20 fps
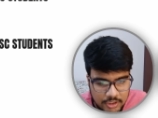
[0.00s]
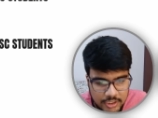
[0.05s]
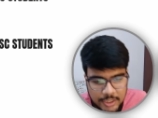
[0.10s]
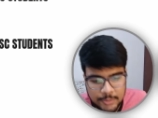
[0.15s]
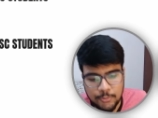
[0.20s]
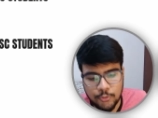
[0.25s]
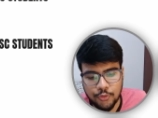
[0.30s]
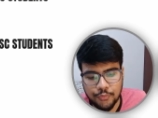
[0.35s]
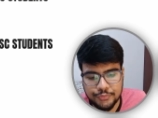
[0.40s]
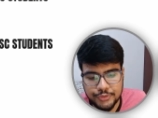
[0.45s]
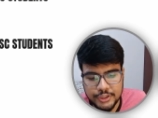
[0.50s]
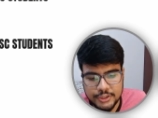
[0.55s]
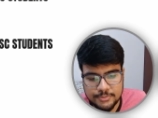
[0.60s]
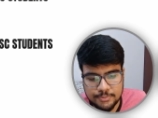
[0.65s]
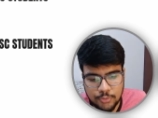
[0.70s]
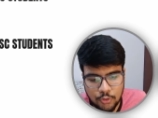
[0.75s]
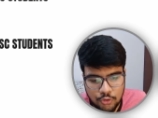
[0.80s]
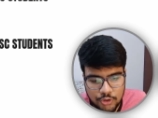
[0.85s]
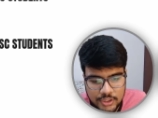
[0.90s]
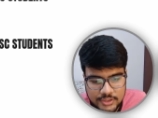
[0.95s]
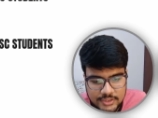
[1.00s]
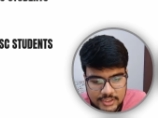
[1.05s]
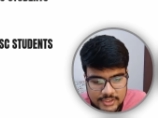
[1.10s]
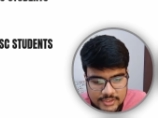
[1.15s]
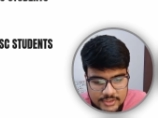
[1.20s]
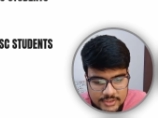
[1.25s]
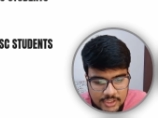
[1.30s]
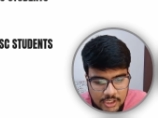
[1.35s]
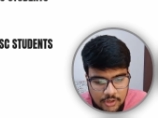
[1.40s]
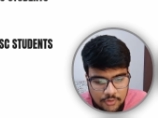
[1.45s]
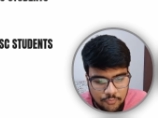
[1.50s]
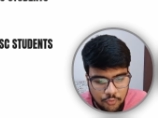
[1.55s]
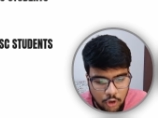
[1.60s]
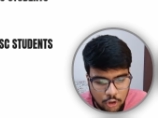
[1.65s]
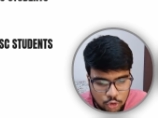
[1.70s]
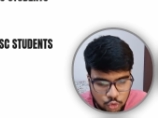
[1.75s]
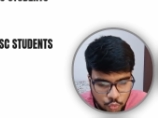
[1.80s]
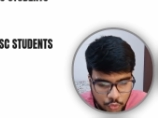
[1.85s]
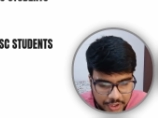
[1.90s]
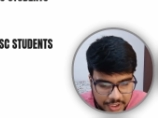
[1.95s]
remove these bonuses
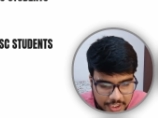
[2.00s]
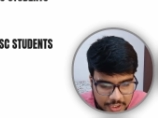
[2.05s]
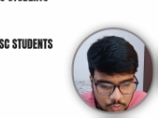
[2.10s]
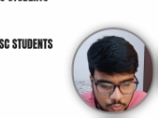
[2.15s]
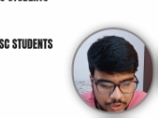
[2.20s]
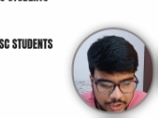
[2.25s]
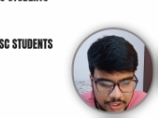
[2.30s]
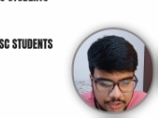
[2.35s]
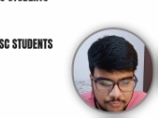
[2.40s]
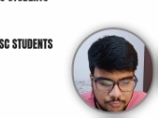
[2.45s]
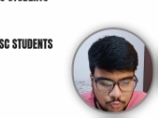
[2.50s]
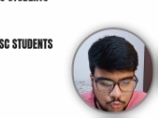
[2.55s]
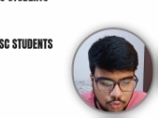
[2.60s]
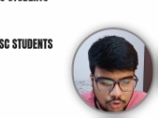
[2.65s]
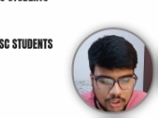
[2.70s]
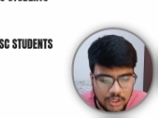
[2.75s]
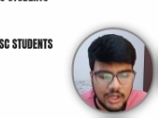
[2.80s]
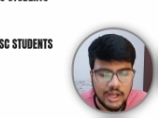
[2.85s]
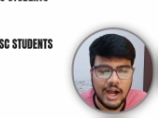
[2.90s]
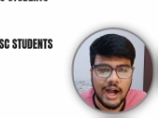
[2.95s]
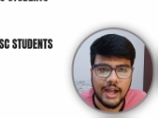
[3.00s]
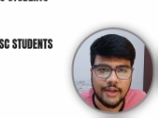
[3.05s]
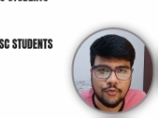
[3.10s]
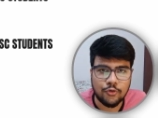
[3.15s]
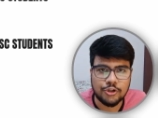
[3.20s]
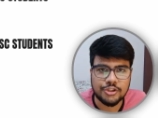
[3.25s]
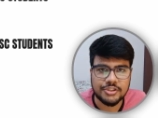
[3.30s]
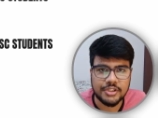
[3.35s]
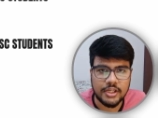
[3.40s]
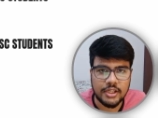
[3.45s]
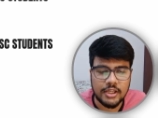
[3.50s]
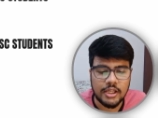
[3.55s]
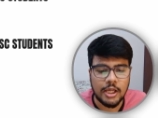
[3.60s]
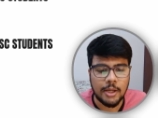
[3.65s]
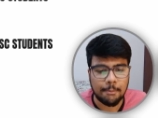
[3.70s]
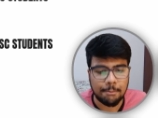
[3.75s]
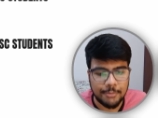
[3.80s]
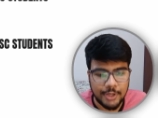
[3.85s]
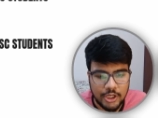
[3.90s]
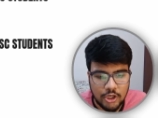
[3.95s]
for 2024, I would say,
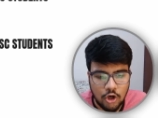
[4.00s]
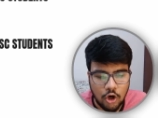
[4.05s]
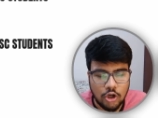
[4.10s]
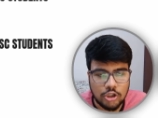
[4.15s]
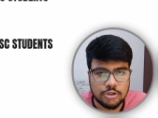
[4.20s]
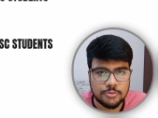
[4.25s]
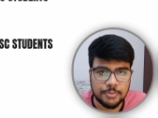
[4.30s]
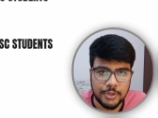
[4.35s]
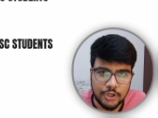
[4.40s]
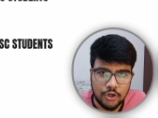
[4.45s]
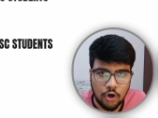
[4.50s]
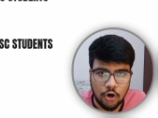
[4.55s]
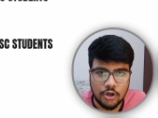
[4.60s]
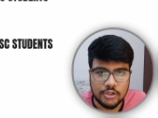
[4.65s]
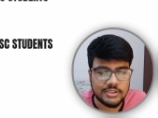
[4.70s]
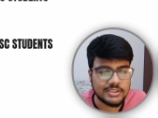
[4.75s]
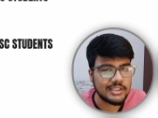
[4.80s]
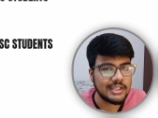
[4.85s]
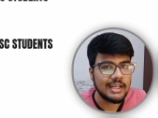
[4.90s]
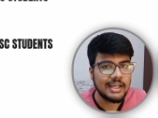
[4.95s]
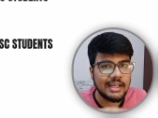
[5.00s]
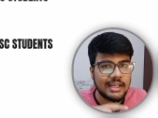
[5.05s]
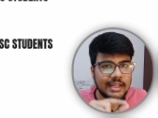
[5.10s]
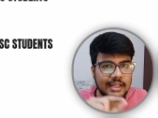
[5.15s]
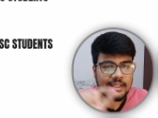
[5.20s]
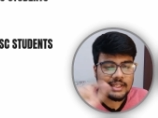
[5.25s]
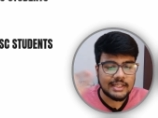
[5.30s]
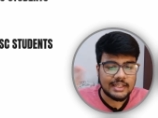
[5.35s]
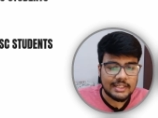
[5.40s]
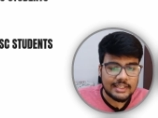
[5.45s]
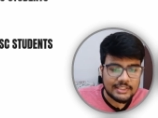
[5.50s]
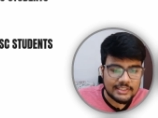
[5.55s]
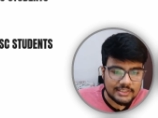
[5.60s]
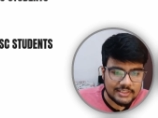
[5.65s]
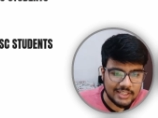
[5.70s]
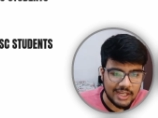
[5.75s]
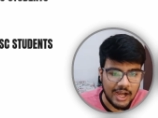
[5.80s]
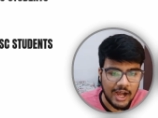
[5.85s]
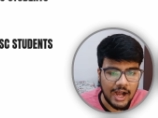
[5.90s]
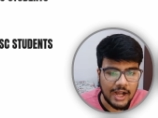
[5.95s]
because
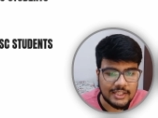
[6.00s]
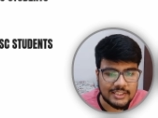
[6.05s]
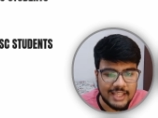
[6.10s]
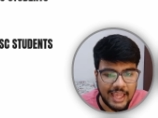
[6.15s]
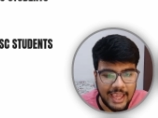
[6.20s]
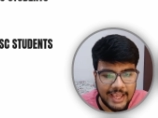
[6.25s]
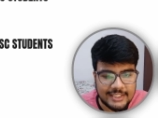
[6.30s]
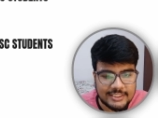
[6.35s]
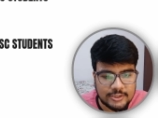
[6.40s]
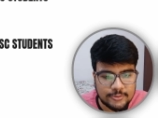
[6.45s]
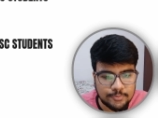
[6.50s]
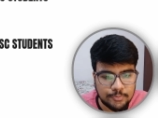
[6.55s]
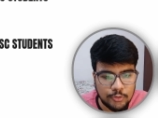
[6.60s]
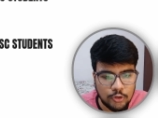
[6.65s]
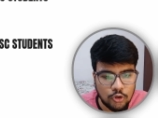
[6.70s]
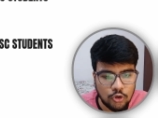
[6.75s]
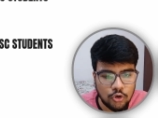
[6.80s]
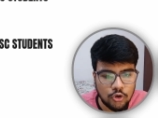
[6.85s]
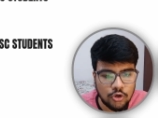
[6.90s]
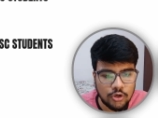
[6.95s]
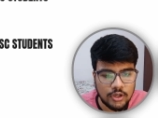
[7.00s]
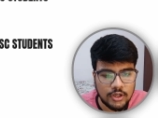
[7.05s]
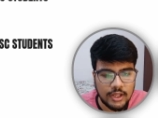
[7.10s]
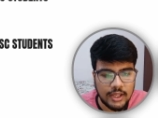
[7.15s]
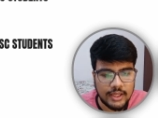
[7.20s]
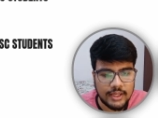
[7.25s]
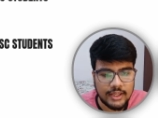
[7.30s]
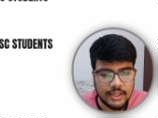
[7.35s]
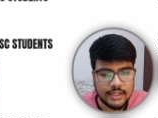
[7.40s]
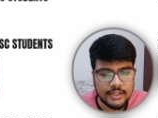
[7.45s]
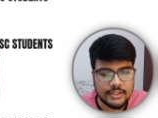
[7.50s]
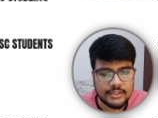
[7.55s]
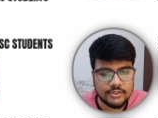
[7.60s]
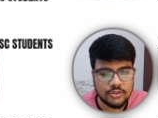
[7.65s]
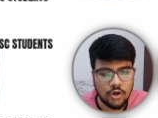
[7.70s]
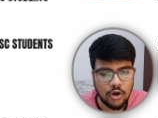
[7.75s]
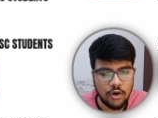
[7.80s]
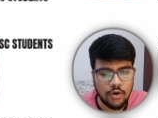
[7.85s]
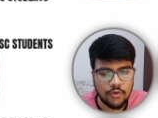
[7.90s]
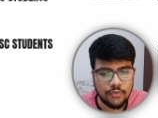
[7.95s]
the Explorer
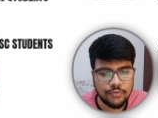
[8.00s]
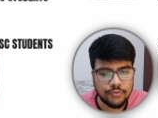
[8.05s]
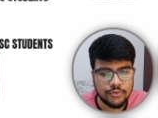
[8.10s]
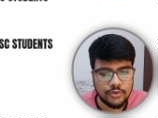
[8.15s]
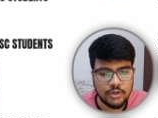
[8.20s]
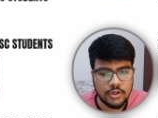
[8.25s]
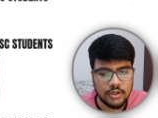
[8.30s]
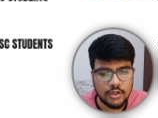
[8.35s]
is of,